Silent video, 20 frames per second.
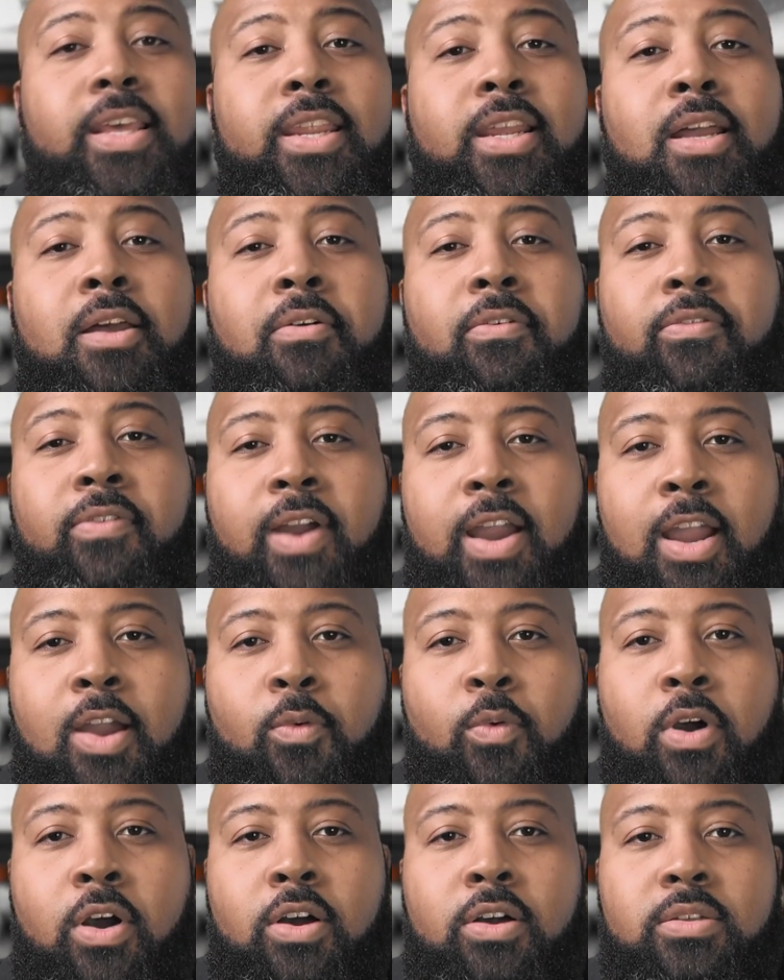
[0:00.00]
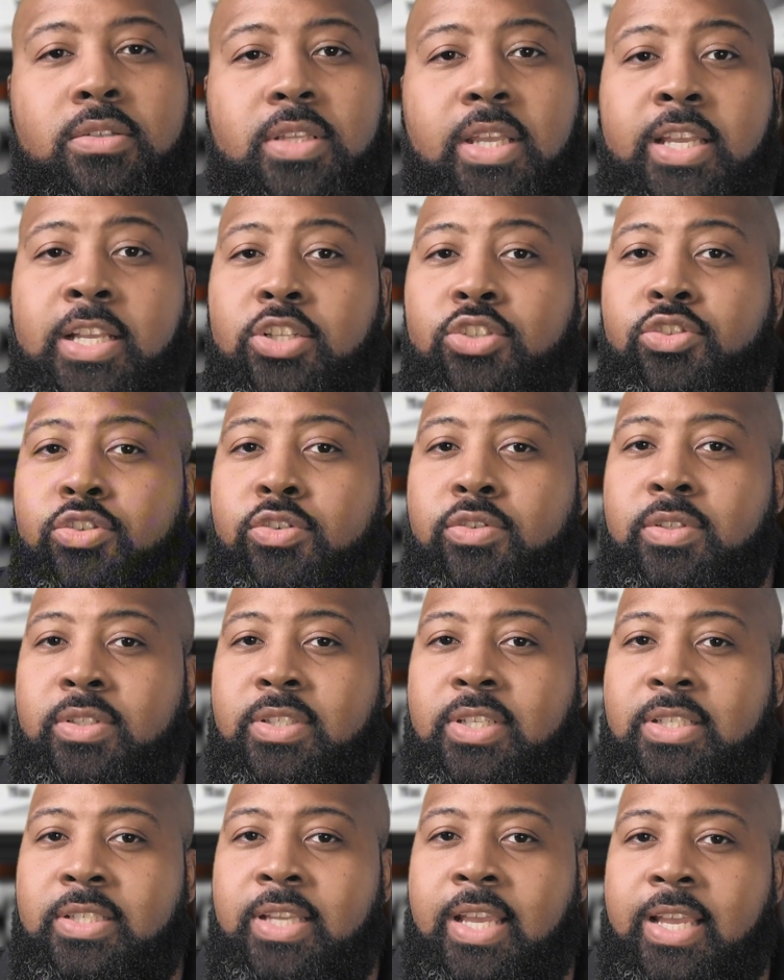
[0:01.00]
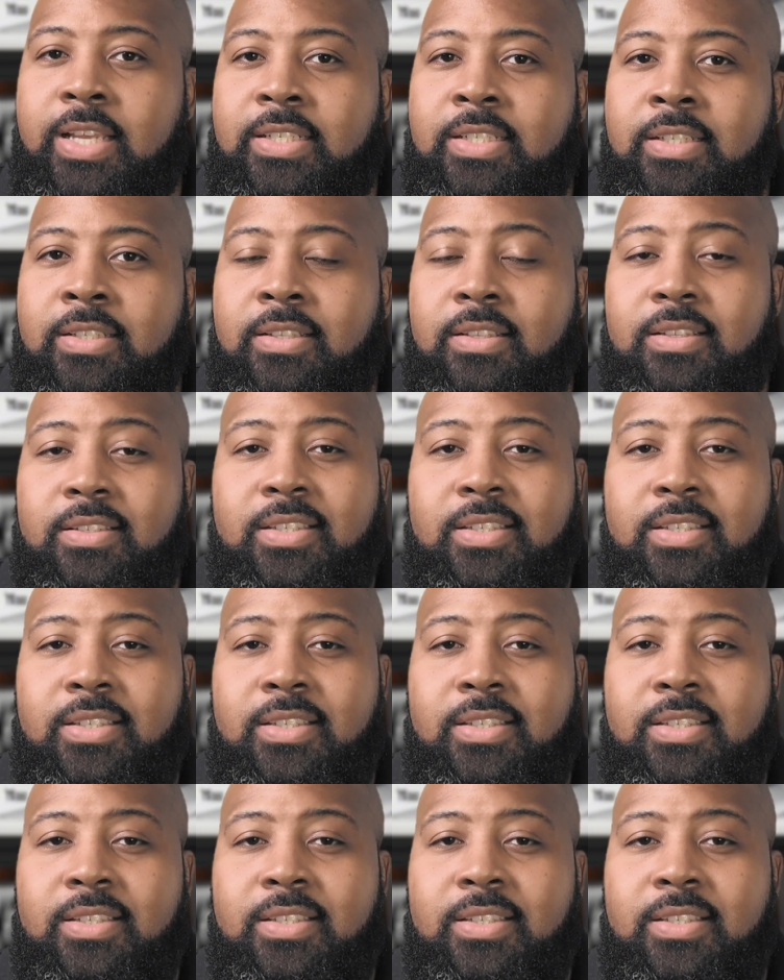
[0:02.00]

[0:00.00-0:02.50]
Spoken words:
up firewalls, intrusion detection